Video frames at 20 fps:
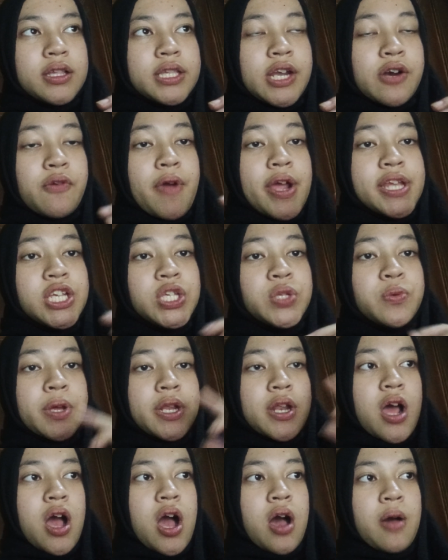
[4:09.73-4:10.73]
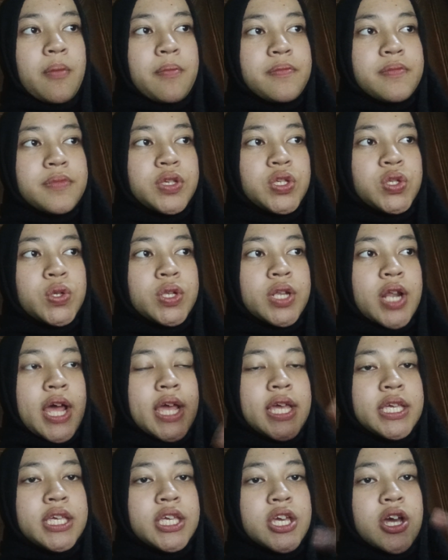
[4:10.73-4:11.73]
their wages went up. So
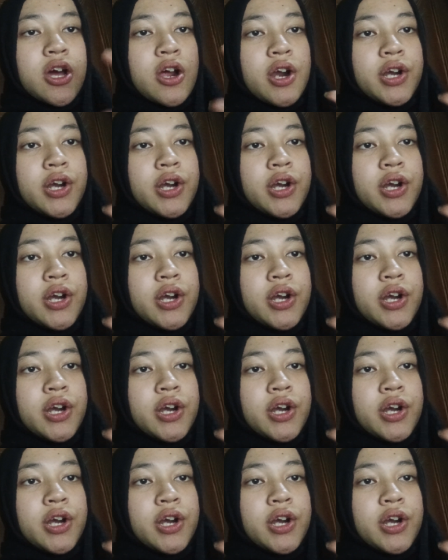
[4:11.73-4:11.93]
Nike